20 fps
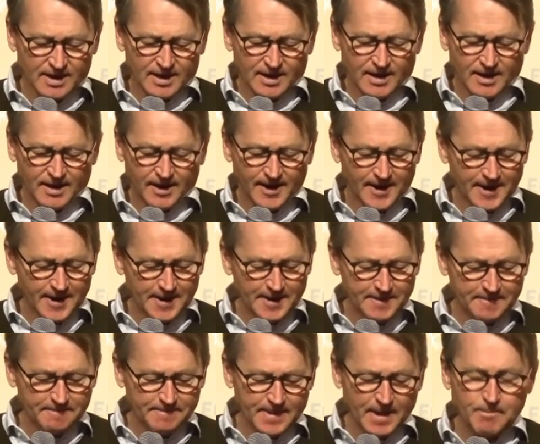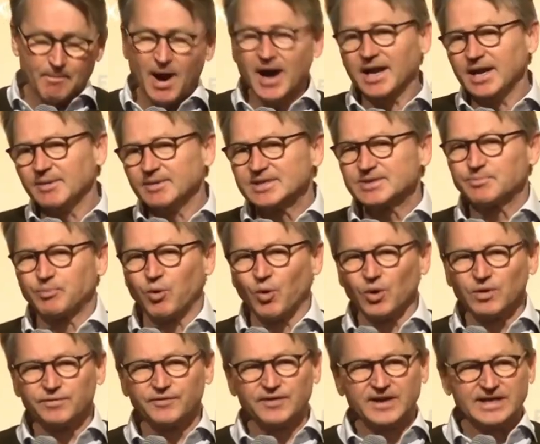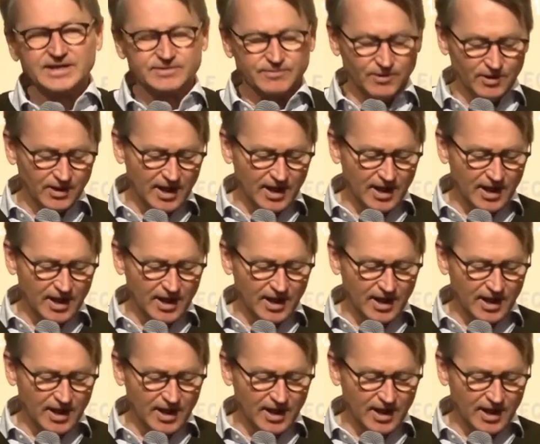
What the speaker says: My name is Paul Frisvold.